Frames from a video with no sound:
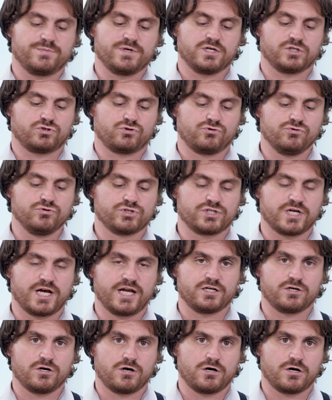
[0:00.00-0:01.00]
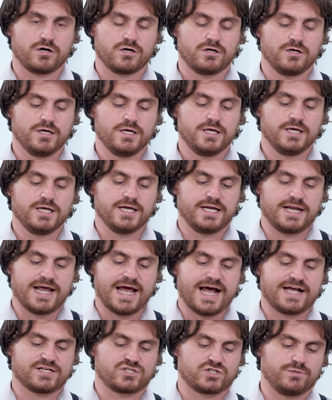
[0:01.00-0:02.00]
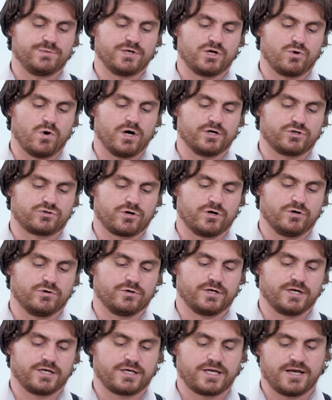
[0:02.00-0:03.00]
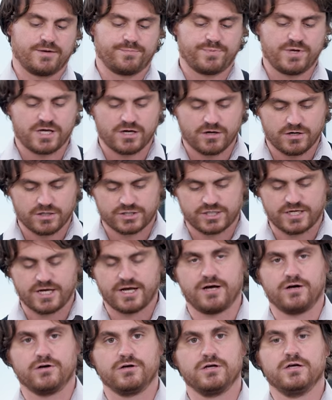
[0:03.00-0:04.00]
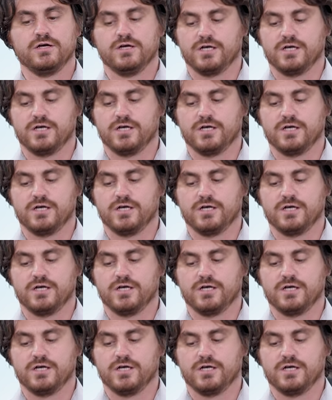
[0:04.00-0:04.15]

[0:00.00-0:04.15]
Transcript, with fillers: it to be a true sidecar, it has to be Cointreau. It can't be Curacao.